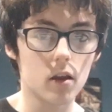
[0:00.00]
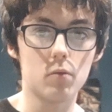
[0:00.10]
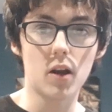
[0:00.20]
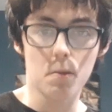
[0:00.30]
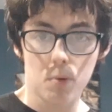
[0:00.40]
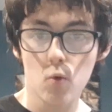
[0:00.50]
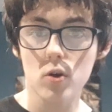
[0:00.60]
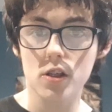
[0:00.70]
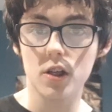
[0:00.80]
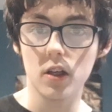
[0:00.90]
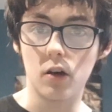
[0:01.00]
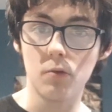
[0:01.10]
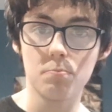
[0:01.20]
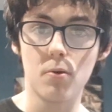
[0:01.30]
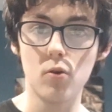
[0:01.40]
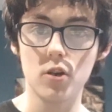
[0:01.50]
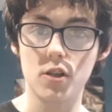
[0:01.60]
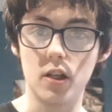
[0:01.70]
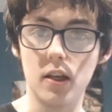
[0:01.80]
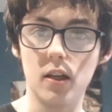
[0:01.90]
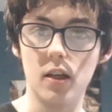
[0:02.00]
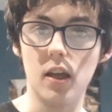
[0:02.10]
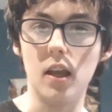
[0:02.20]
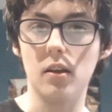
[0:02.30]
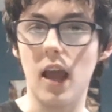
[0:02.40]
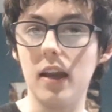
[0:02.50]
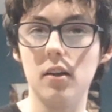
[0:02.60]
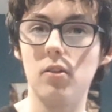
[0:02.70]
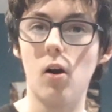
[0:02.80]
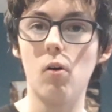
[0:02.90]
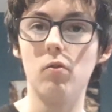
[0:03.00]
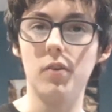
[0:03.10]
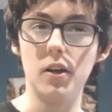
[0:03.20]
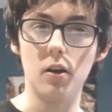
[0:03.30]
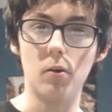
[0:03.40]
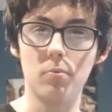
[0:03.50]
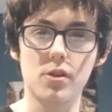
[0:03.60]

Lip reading: when I paused it and unpaused it, it ended the whole video.